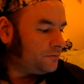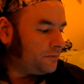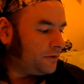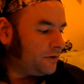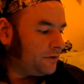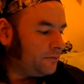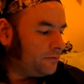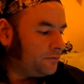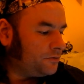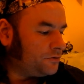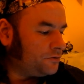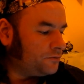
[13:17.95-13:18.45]

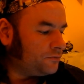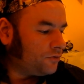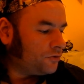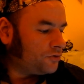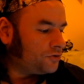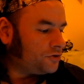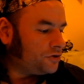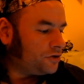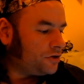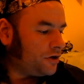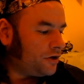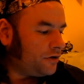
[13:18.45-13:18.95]
people to
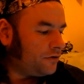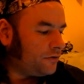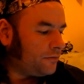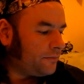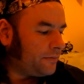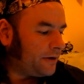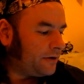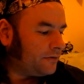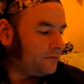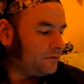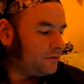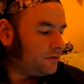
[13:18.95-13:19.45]
want to know
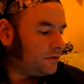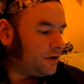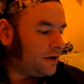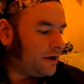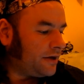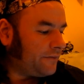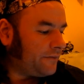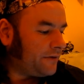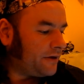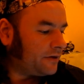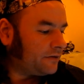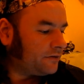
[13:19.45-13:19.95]
about and
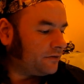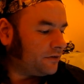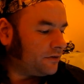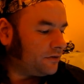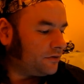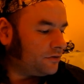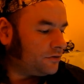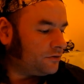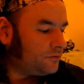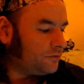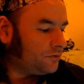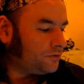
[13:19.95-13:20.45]
have
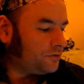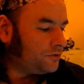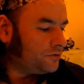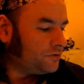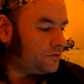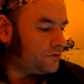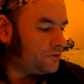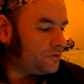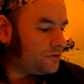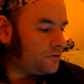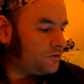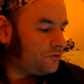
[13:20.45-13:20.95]
access to what
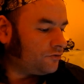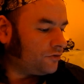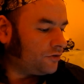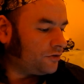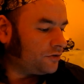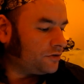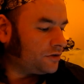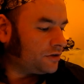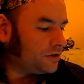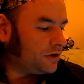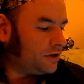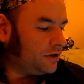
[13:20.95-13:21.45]
others are
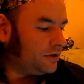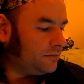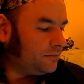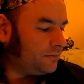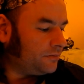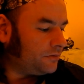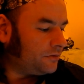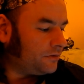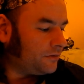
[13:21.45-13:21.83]
trying to keep